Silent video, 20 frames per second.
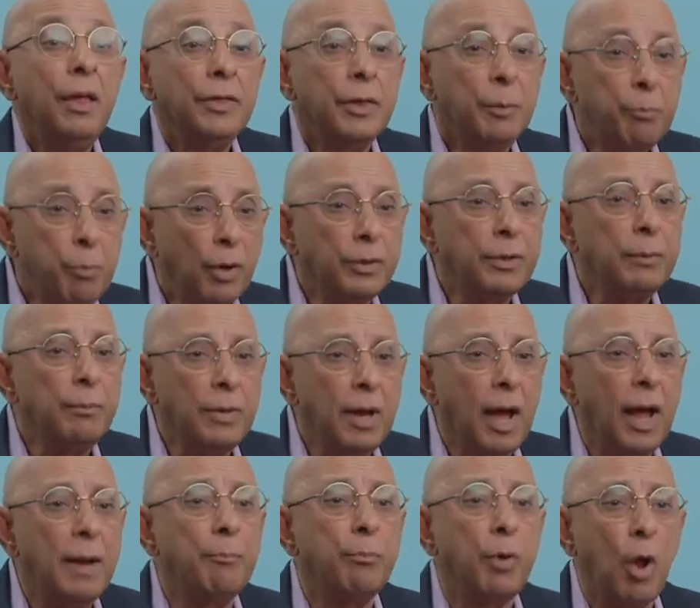The bottom
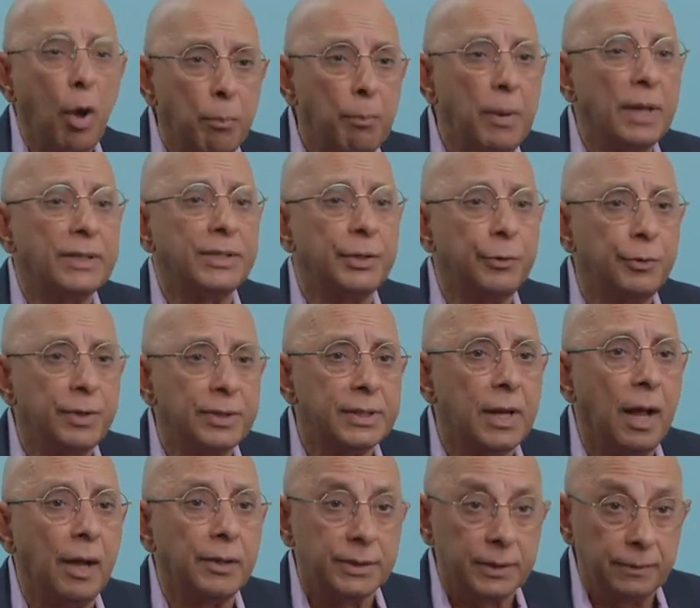line blockbuster
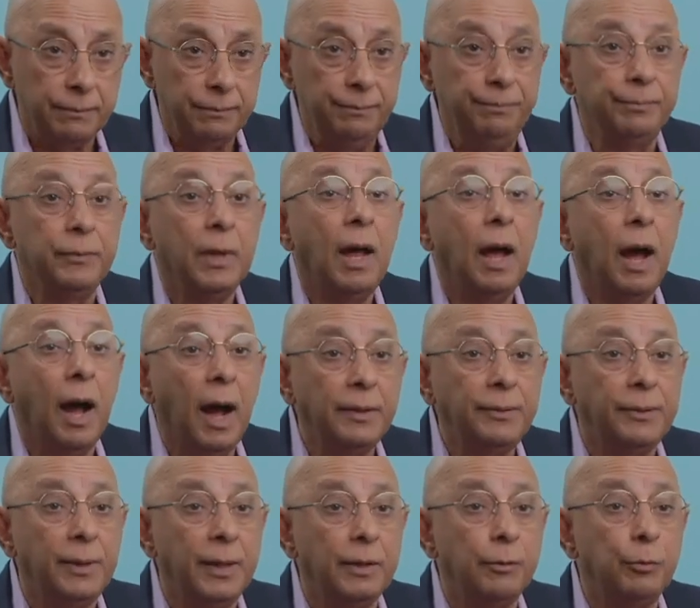results,
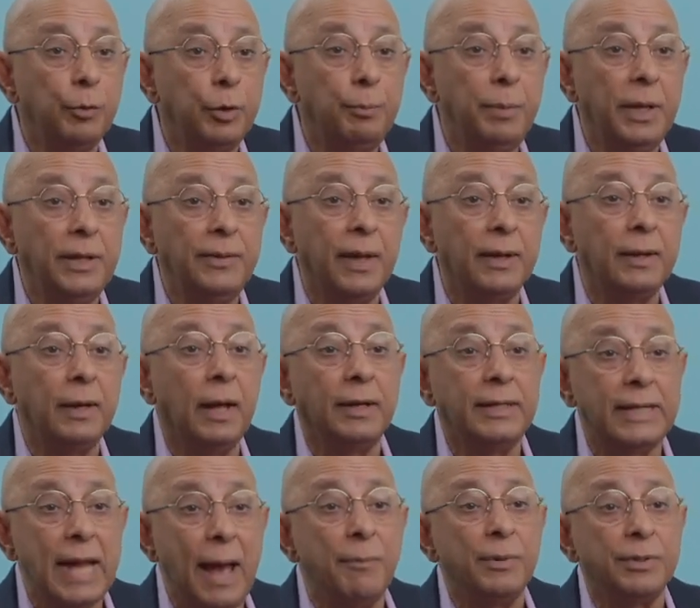I think, would be that
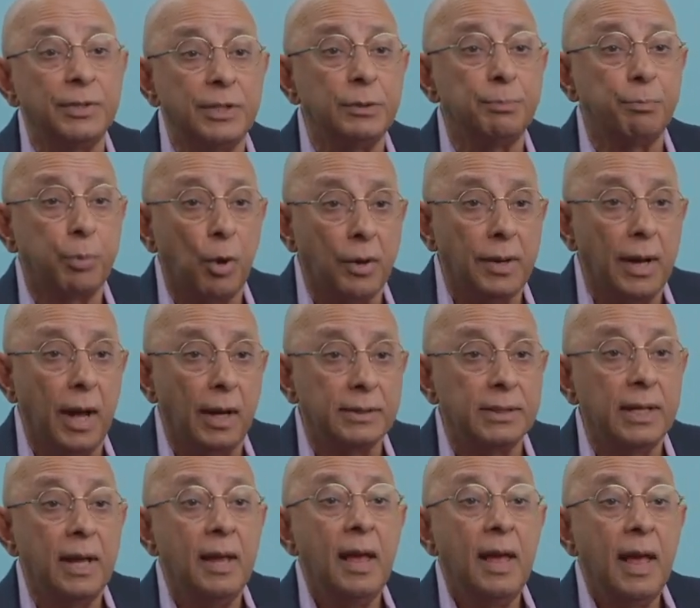Adamis'
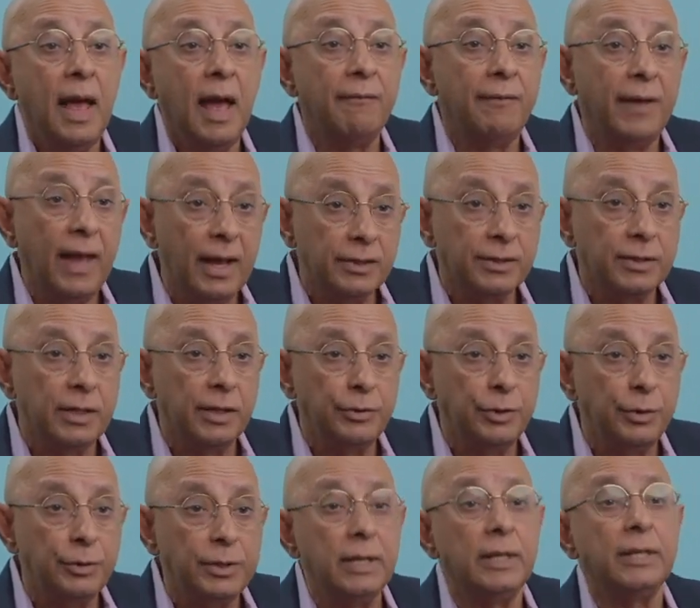products have
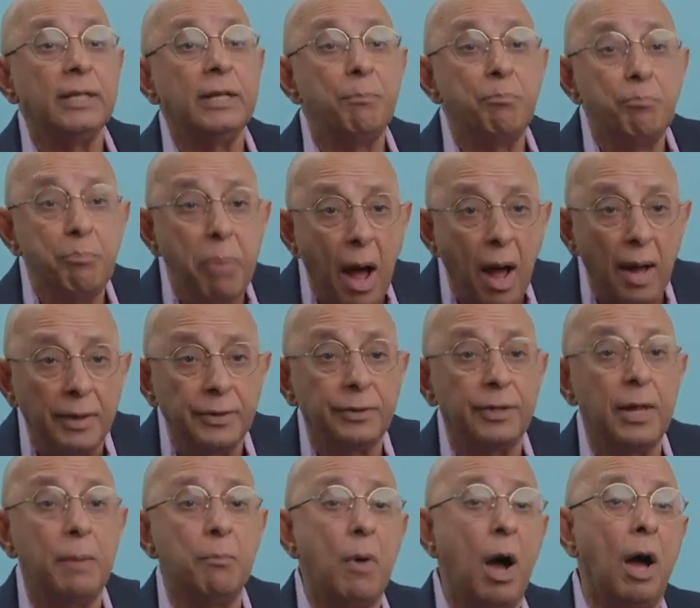excellent utility, but
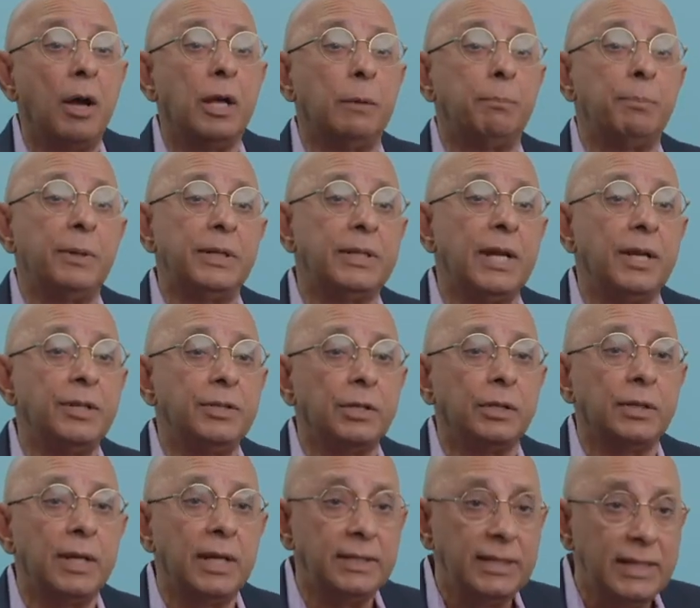their market
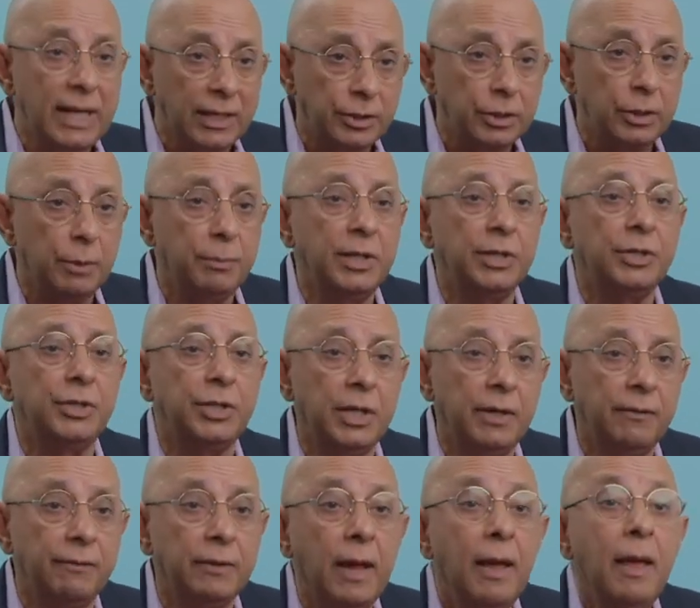potential has yet to be
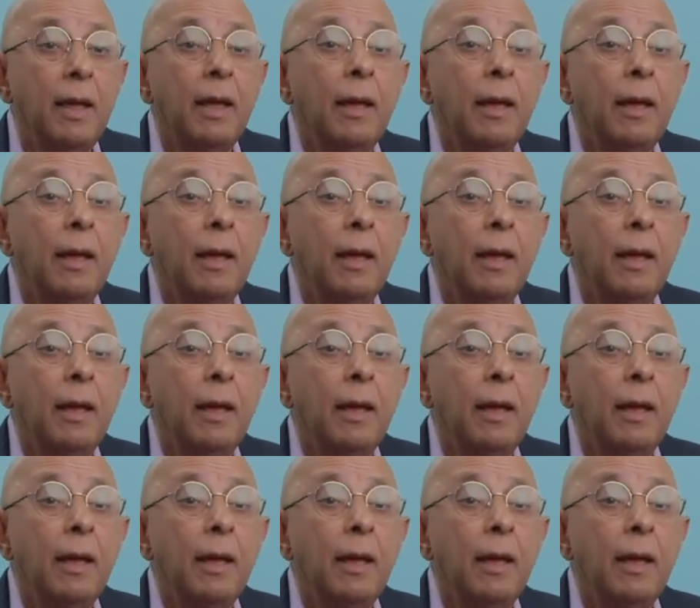achieved.